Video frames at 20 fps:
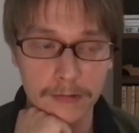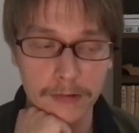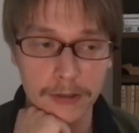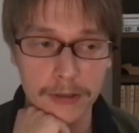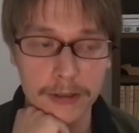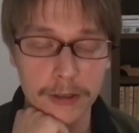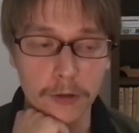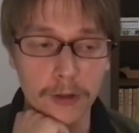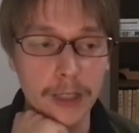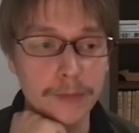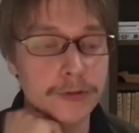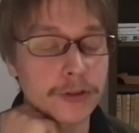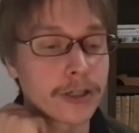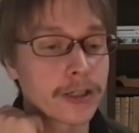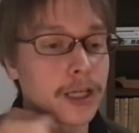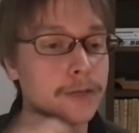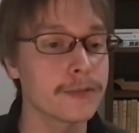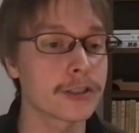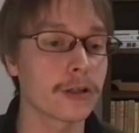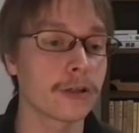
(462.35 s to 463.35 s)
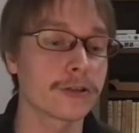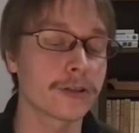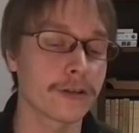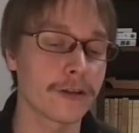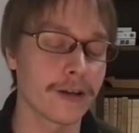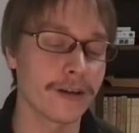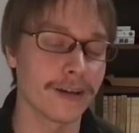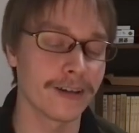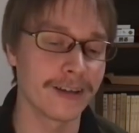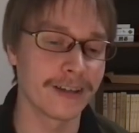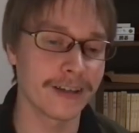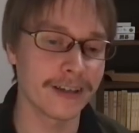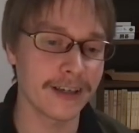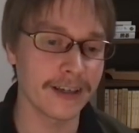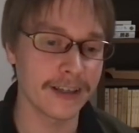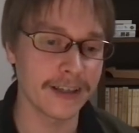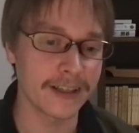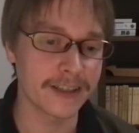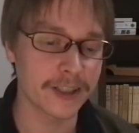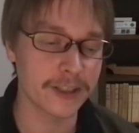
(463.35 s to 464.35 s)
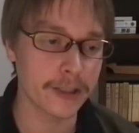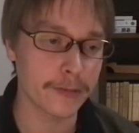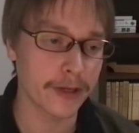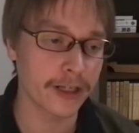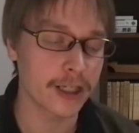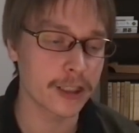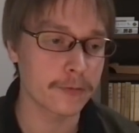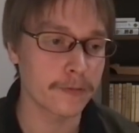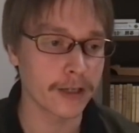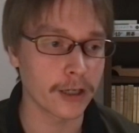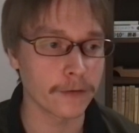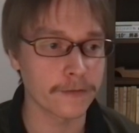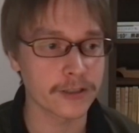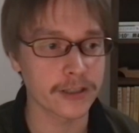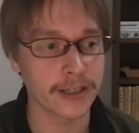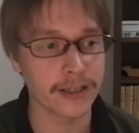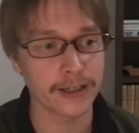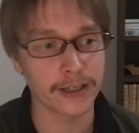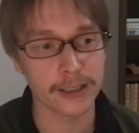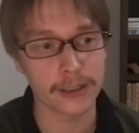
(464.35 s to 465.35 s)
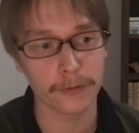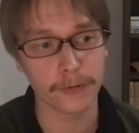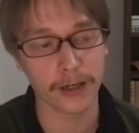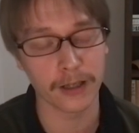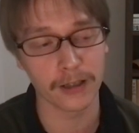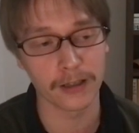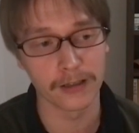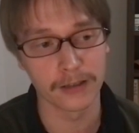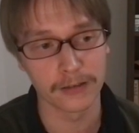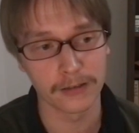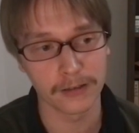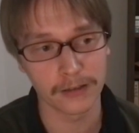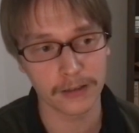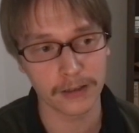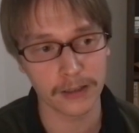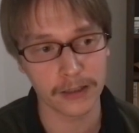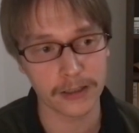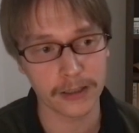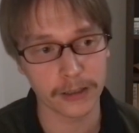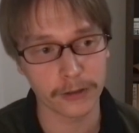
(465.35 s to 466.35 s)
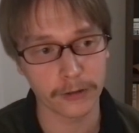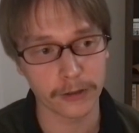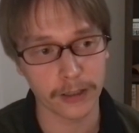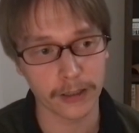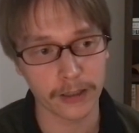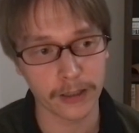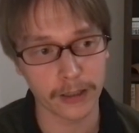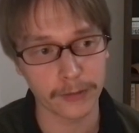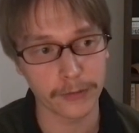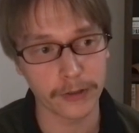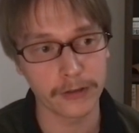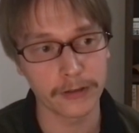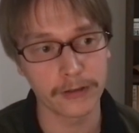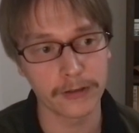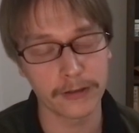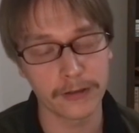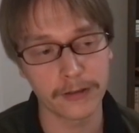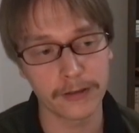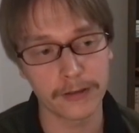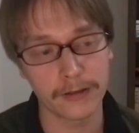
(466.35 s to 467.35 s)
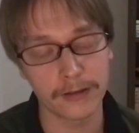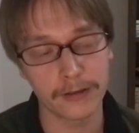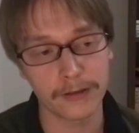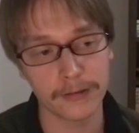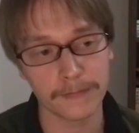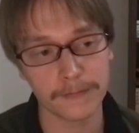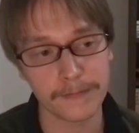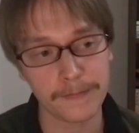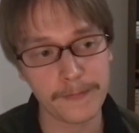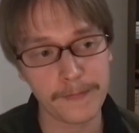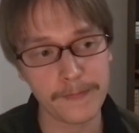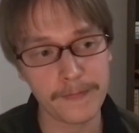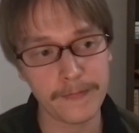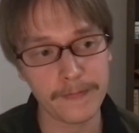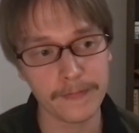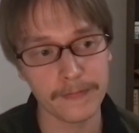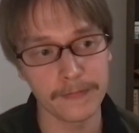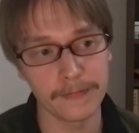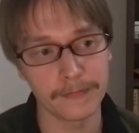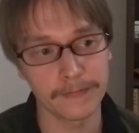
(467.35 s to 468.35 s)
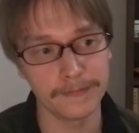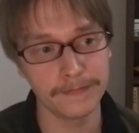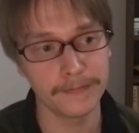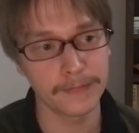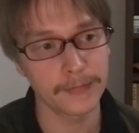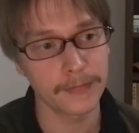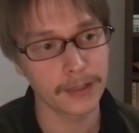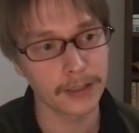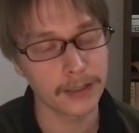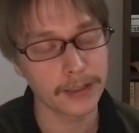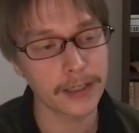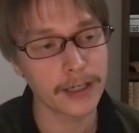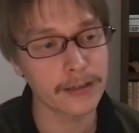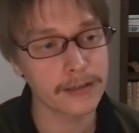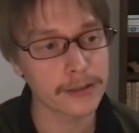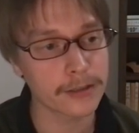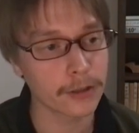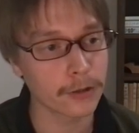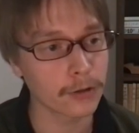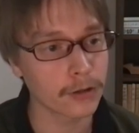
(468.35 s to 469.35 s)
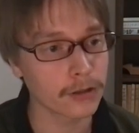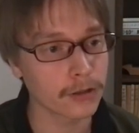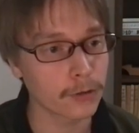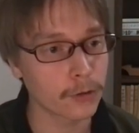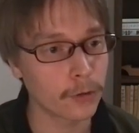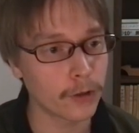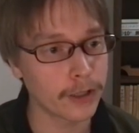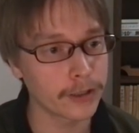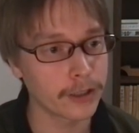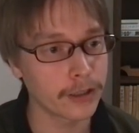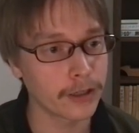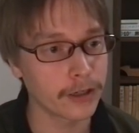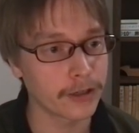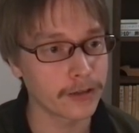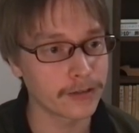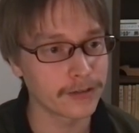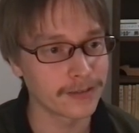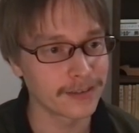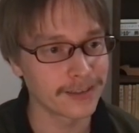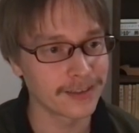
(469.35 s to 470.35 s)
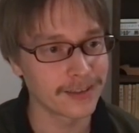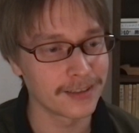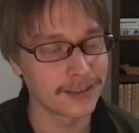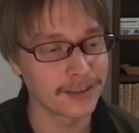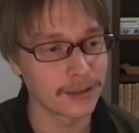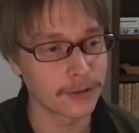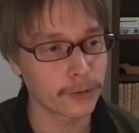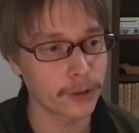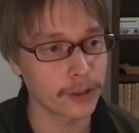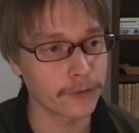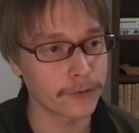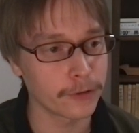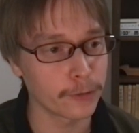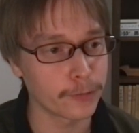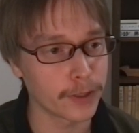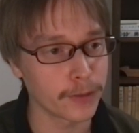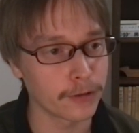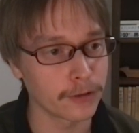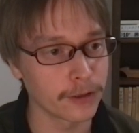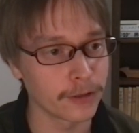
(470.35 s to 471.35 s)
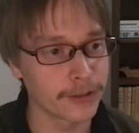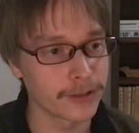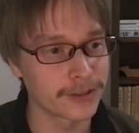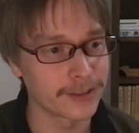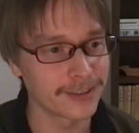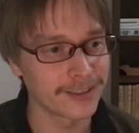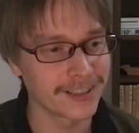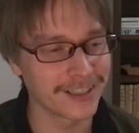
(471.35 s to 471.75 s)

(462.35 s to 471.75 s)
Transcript: Stone capturing game is also the... It's a Japanese way of saying as well. Ishitori game. Mm-hmm. Yeah, so quite a few people know it.